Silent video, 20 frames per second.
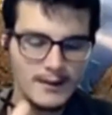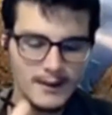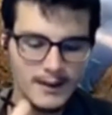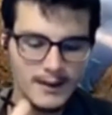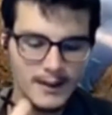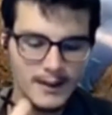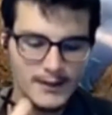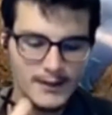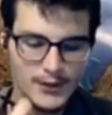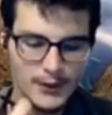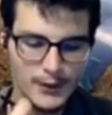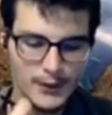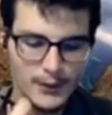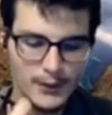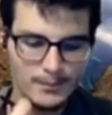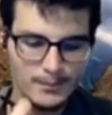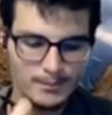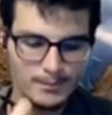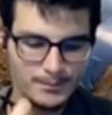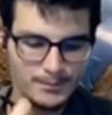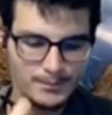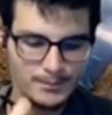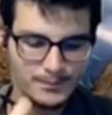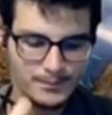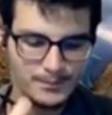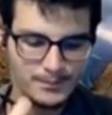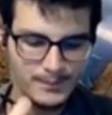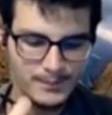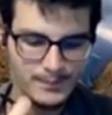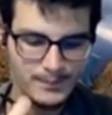And so
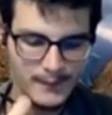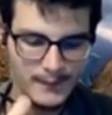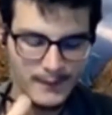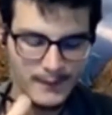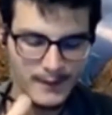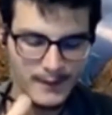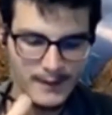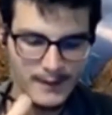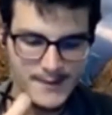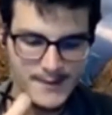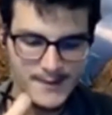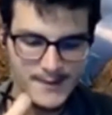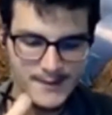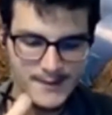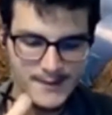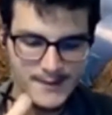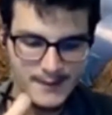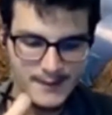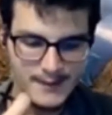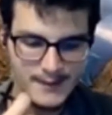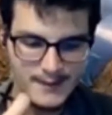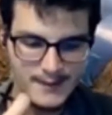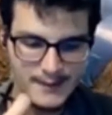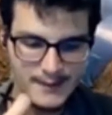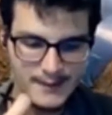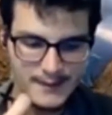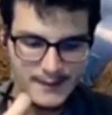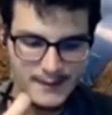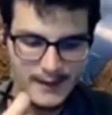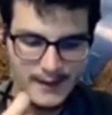it's
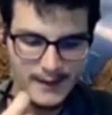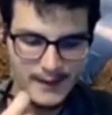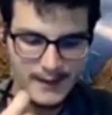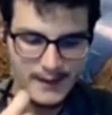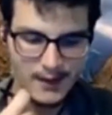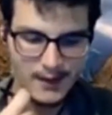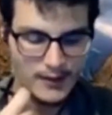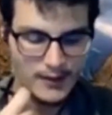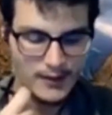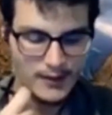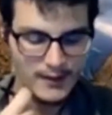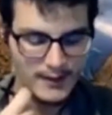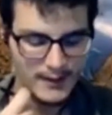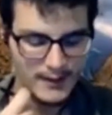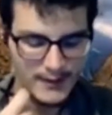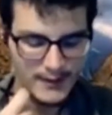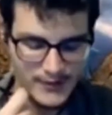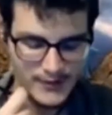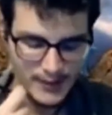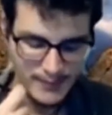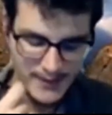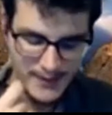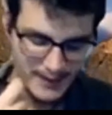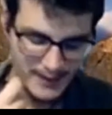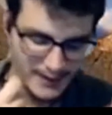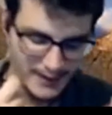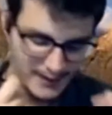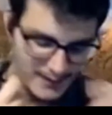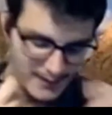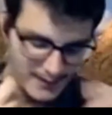and something that
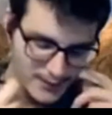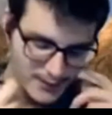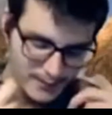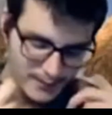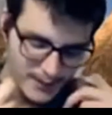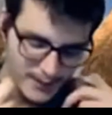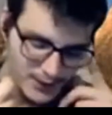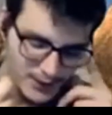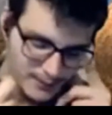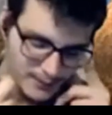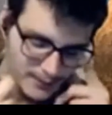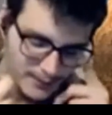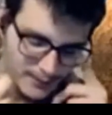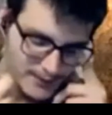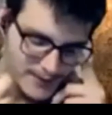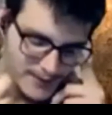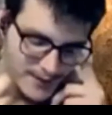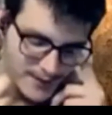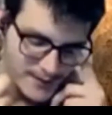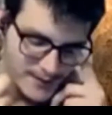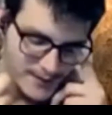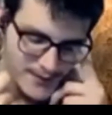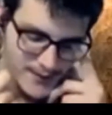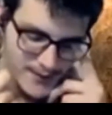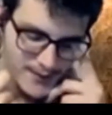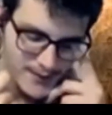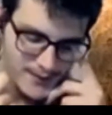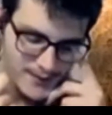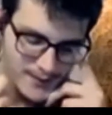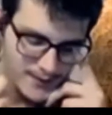I need to mention, because
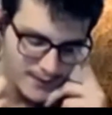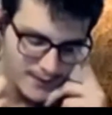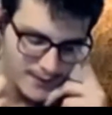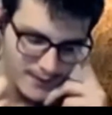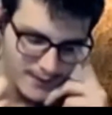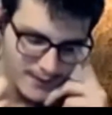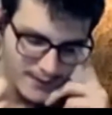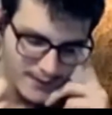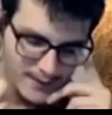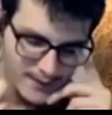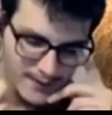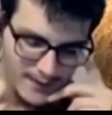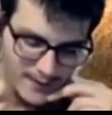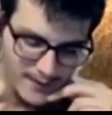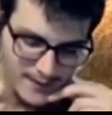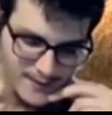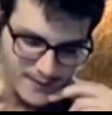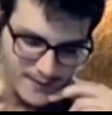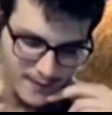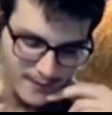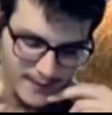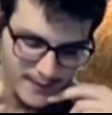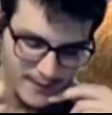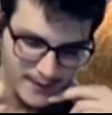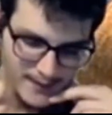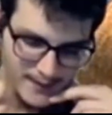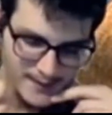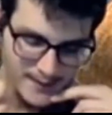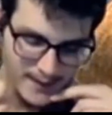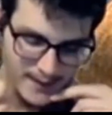it's something
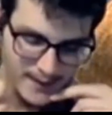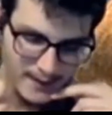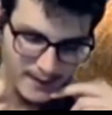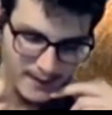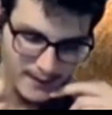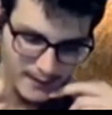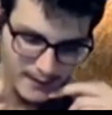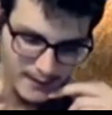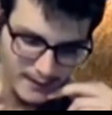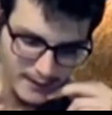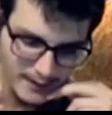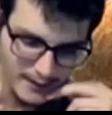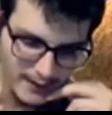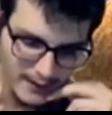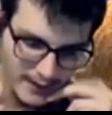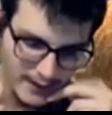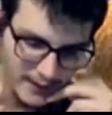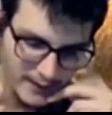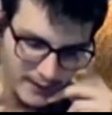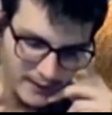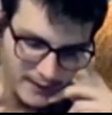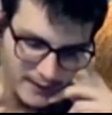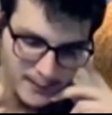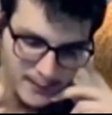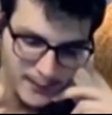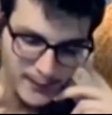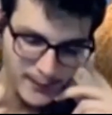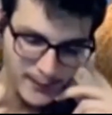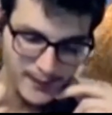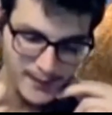else that I had an
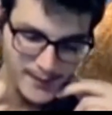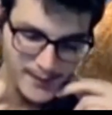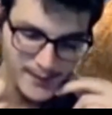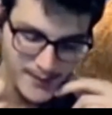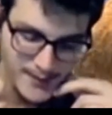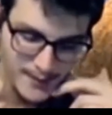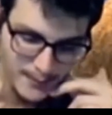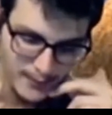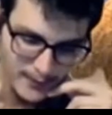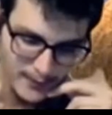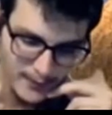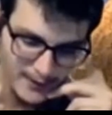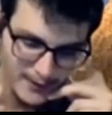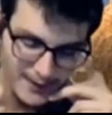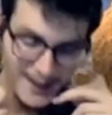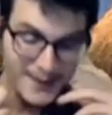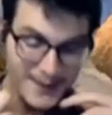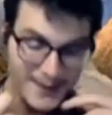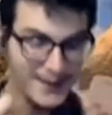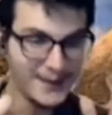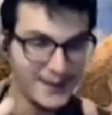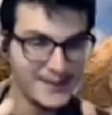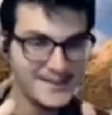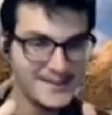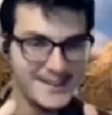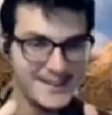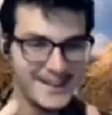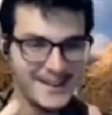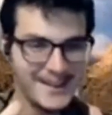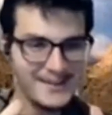experience at some point. Honestly,
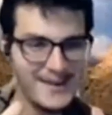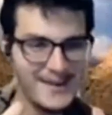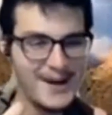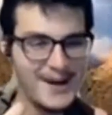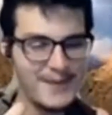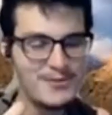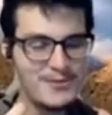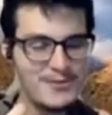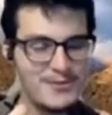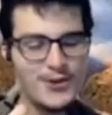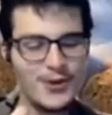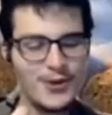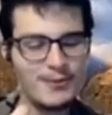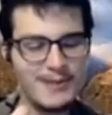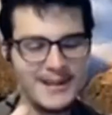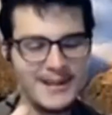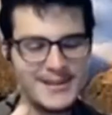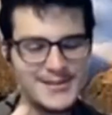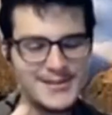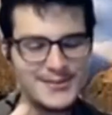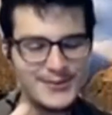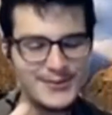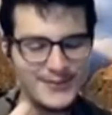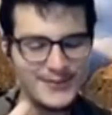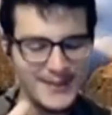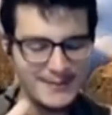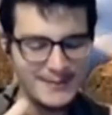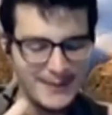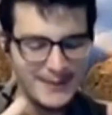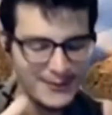I'm so blessed with the
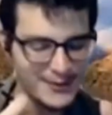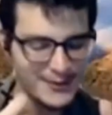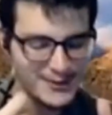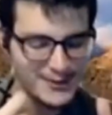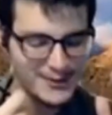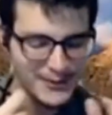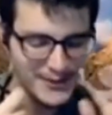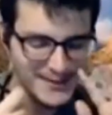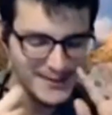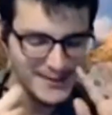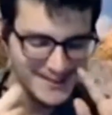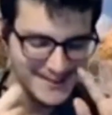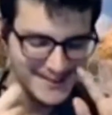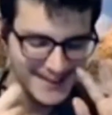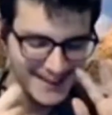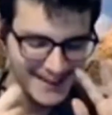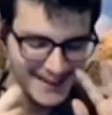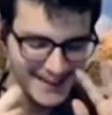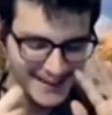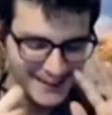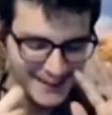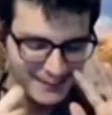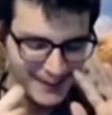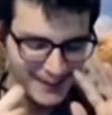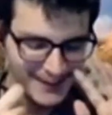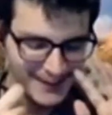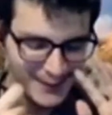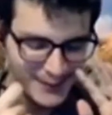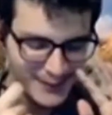amount of experiences that I had in my life.